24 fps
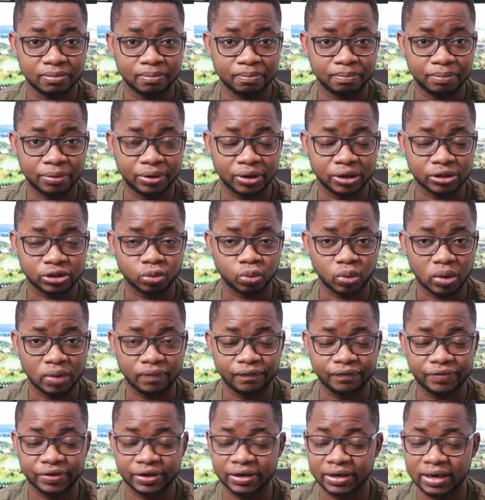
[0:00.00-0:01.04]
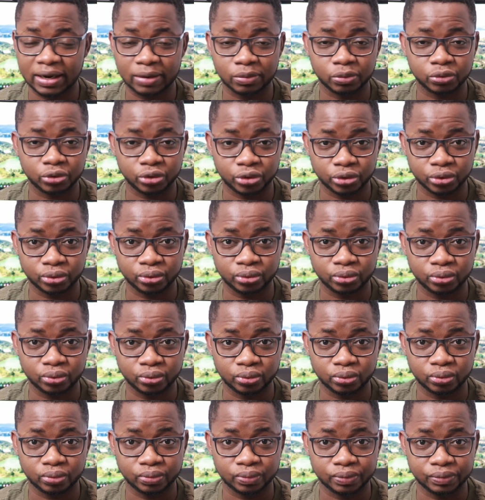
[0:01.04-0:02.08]
But one thing I would do
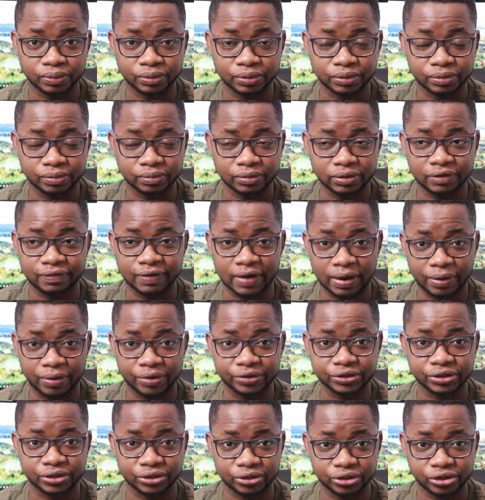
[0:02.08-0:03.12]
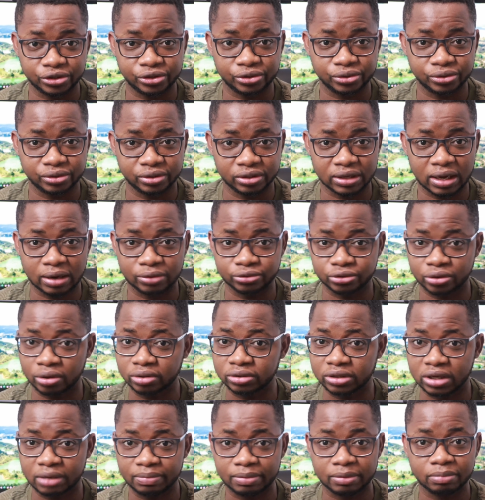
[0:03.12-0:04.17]
if I was in your shoes is I would
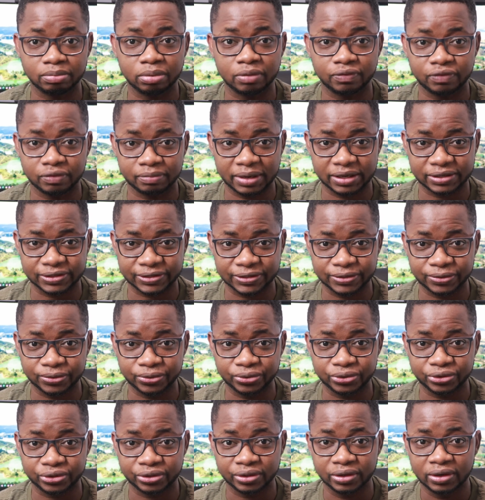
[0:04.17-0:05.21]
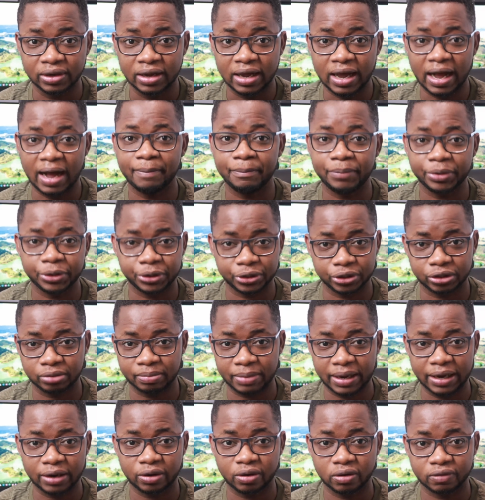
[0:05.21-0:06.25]
just keep improving my skills and building on
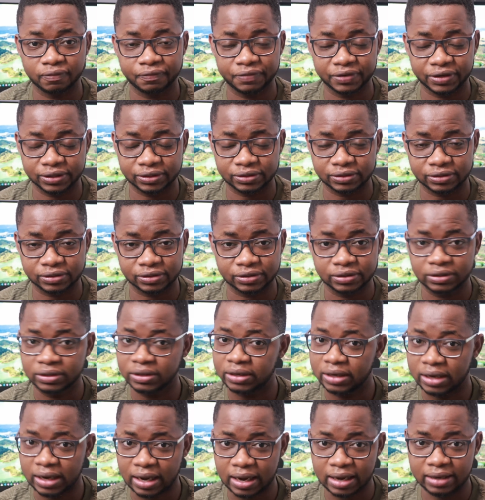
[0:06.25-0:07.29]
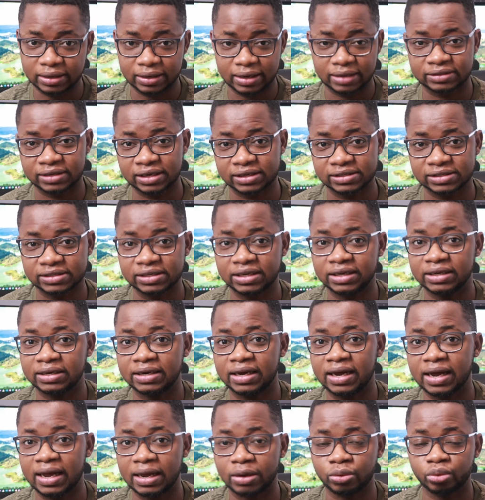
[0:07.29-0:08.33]
my confidence. And as I said,
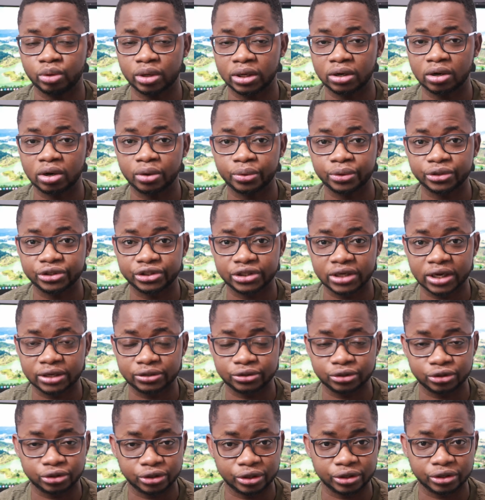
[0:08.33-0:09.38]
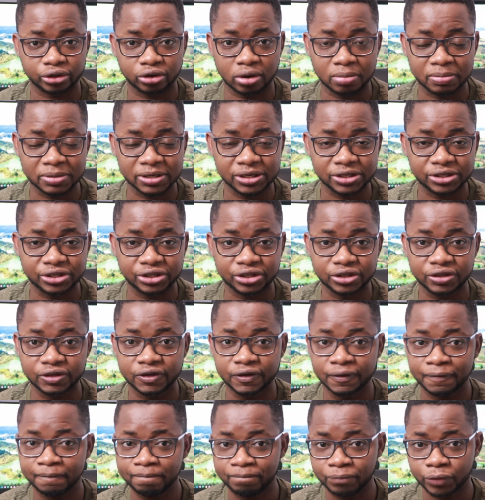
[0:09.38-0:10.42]
I will encourage that you join the
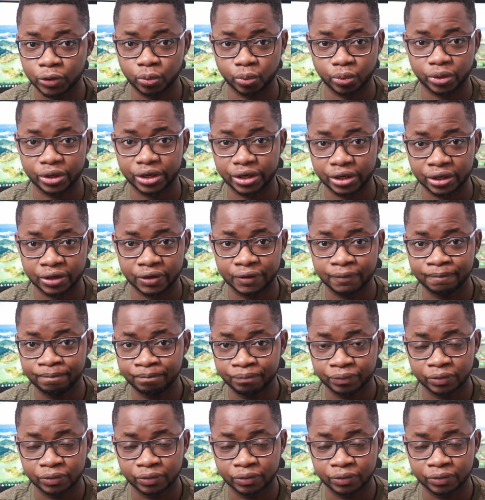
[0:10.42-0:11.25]
community where